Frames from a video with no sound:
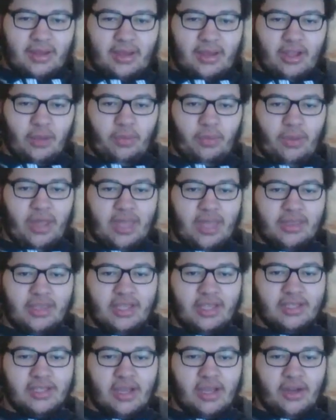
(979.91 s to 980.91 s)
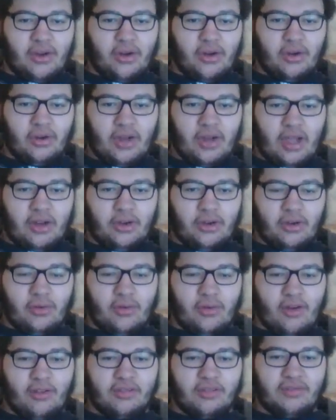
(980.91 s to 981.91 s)
here, plant these on our on our
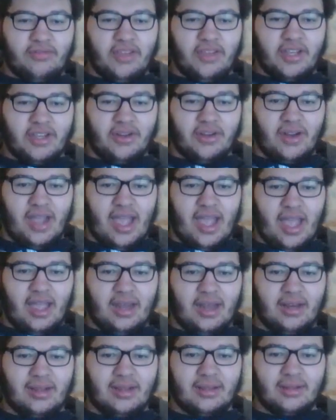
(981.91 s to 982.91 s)
gross figurehead.